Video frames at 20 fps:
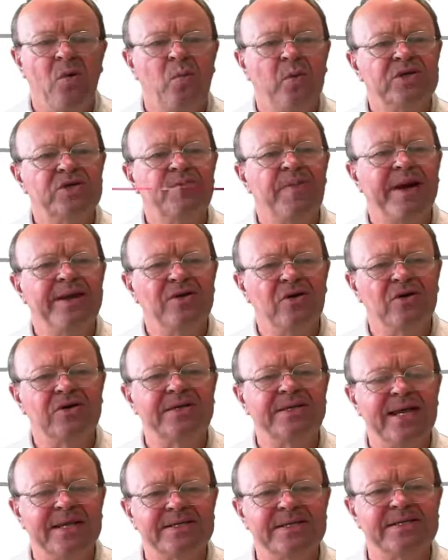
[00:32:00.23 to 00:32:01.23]
which may
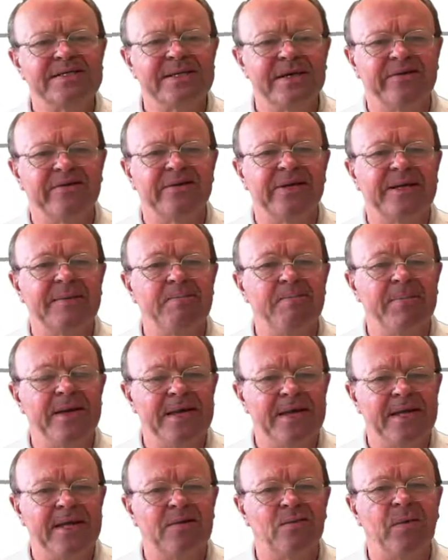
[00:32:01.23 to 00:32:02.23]
not necessarily
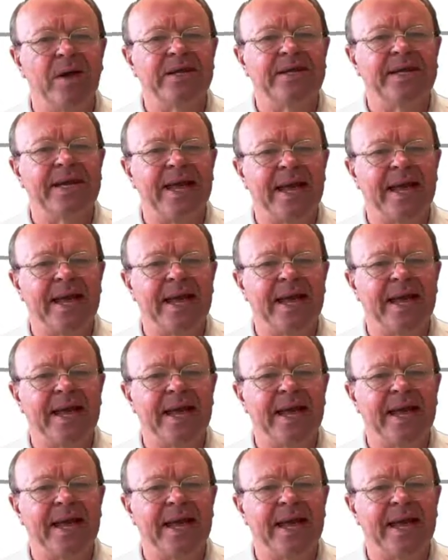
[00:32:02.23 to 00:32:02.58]
be when